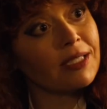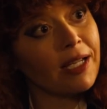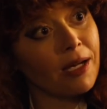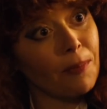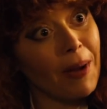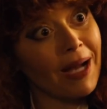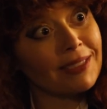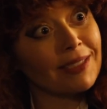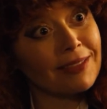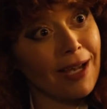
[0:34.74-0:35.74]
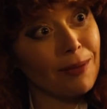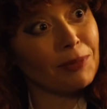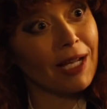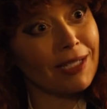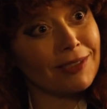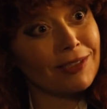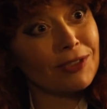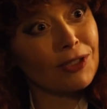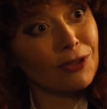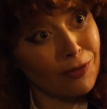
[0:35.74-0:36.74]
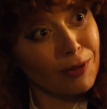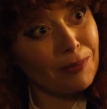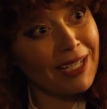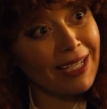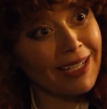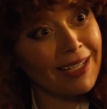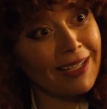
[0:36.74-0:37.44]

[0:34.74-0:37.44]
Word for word: is like a box of timelines. You feel me?